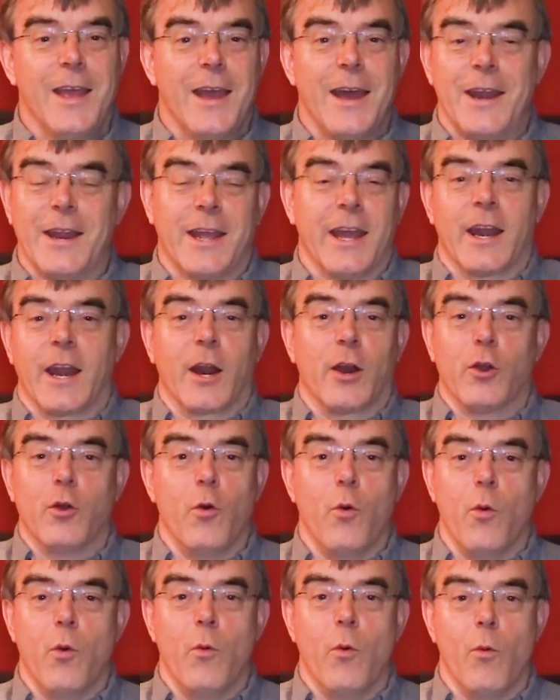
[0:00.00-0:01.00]
And again, I don't
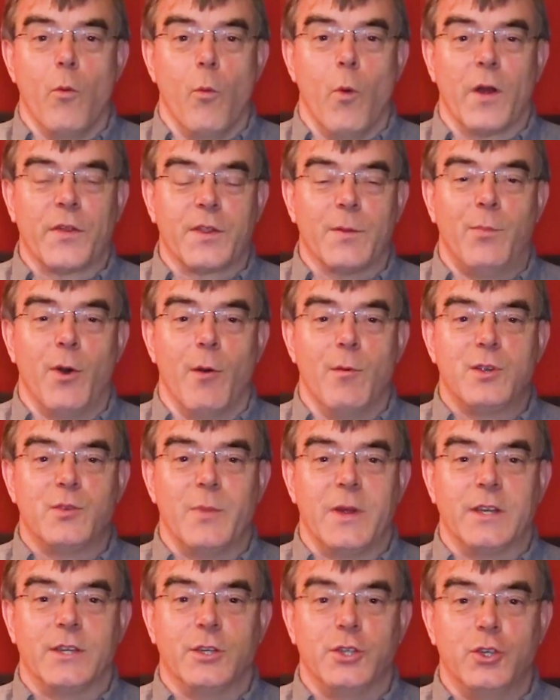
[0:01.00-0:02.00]
know what the Pope's
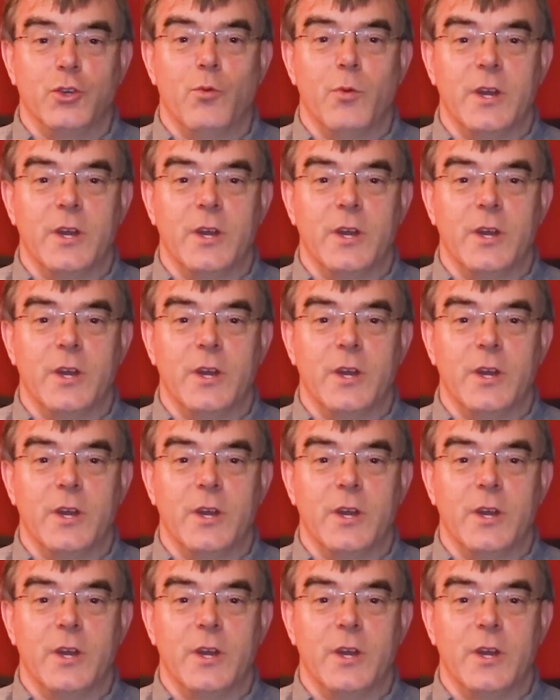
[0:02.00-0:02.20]
meant to do